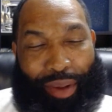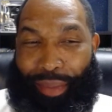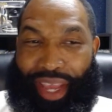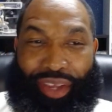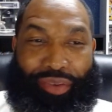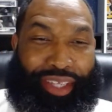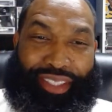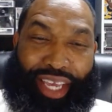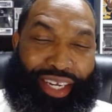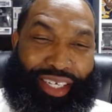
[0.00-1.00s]
man, you ain't
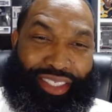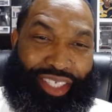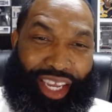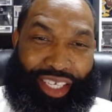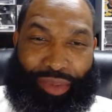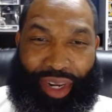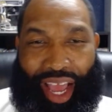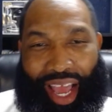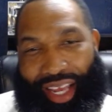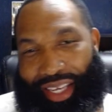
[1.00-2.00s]
standing a chance, but
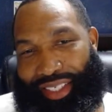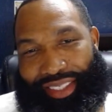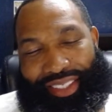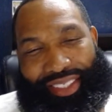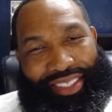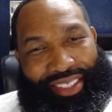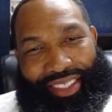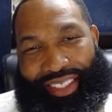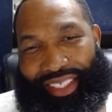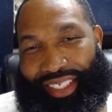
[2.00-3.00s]

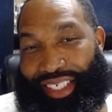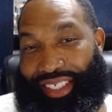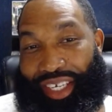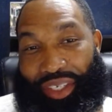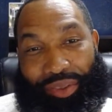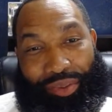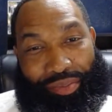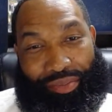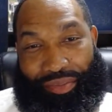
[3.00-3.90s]
look here, dog.